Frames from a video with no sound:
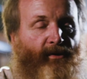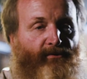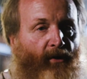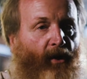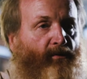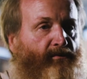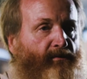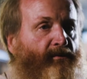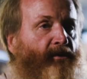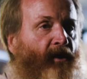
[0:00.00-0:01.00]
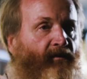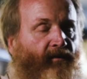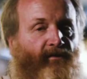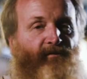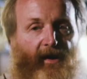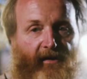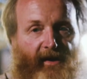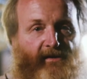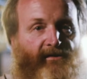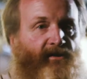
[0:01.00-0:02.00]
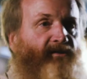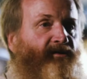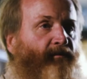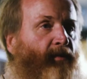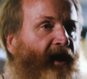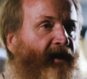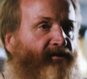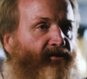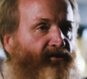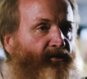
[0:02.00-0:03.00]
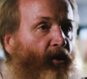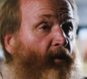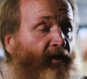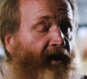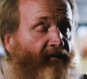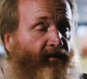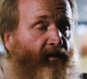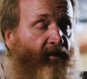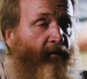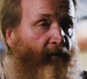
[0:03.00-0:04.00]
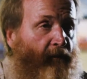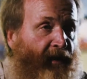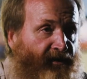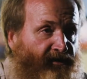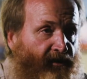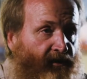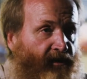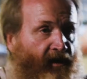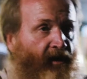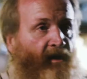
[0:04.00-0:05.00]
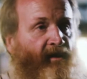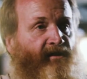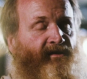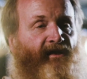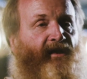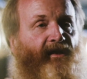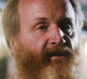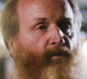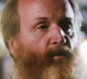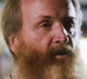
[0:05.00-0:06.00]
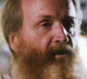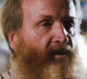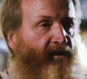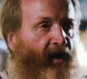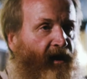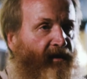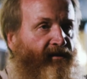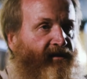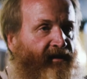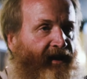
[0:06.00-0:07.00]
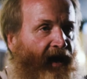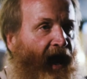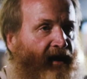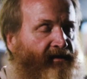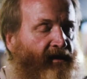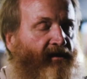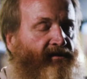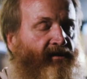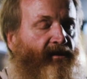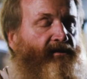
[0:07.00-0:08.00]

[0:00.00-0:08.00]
Padron, very exclusive brands that you normally have to go to a major city in the world to get access to.